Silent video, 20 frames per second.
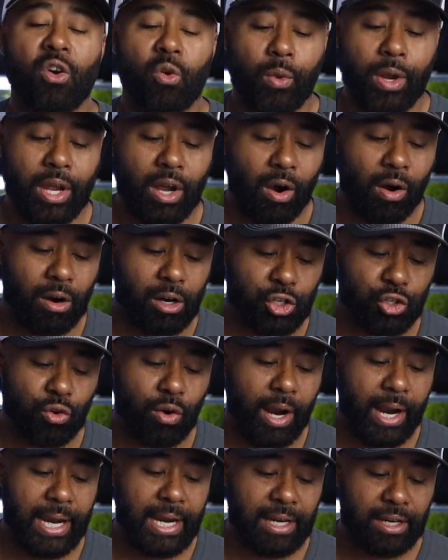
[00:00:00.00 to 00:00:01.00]
we are
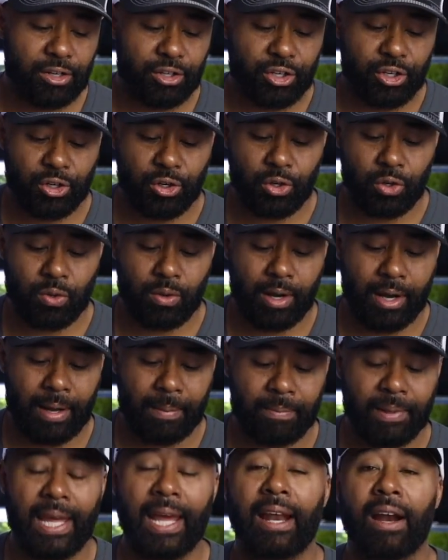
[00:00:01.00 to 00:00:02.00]
trying
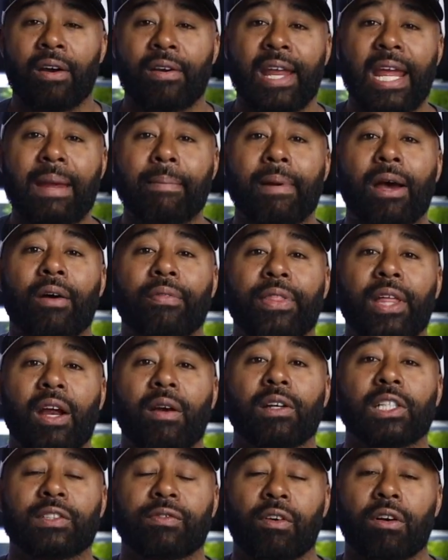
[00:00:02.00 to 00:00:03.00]
to get our name out
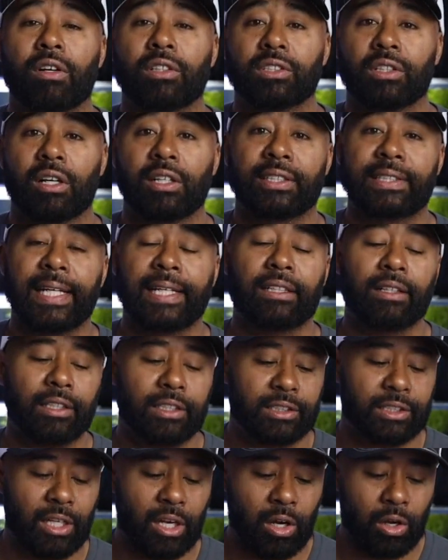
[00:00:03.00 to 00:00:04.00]
there as far as our cichlid
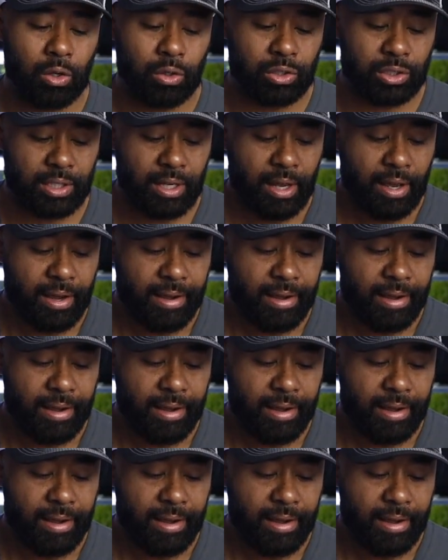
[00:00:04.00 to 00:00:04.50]
stones,